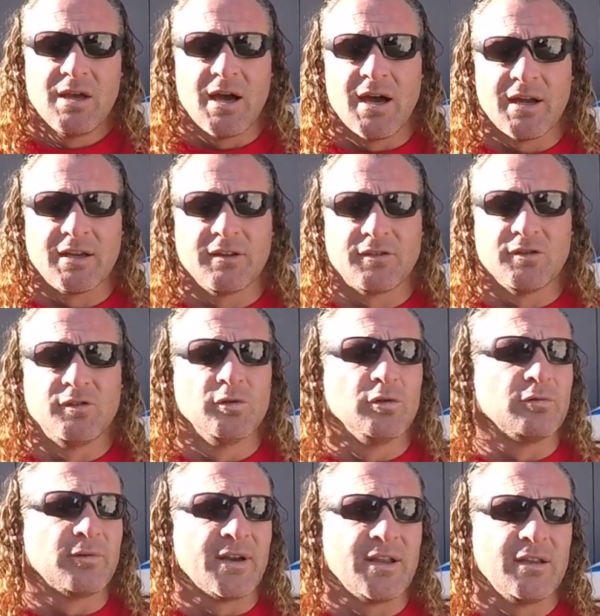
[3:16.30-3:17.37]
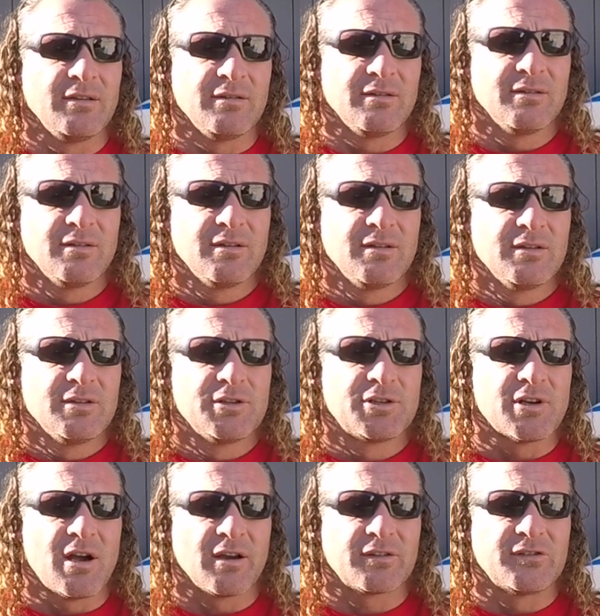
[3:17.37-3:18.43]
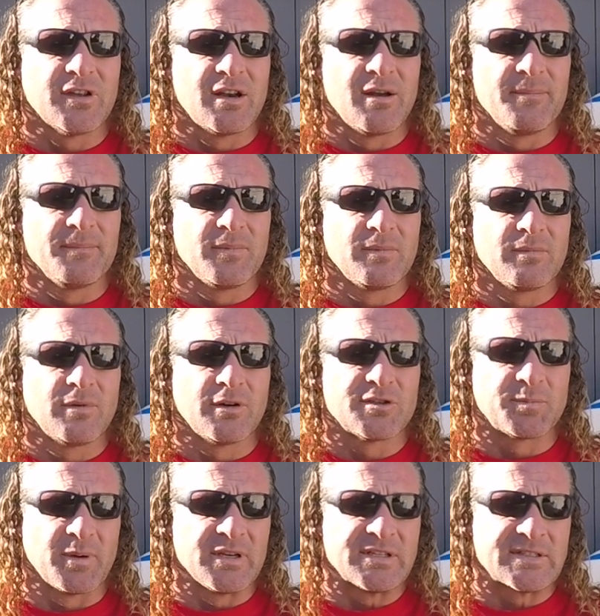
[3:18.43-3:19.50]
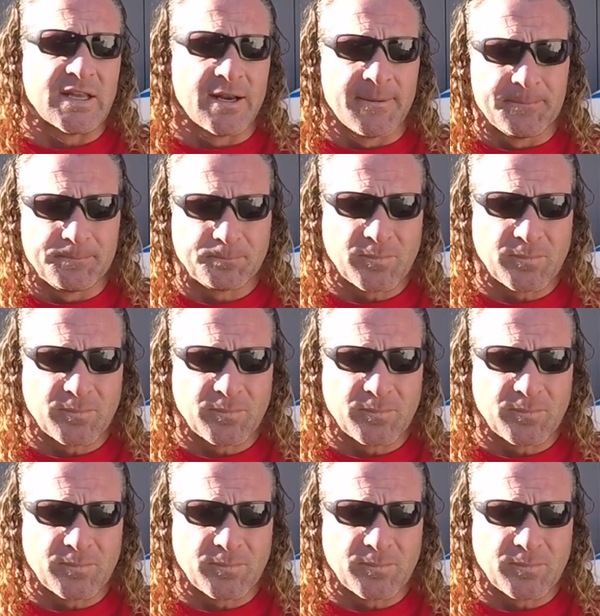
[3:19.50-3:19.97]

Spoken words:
get the dual rate shock setup or spring setup,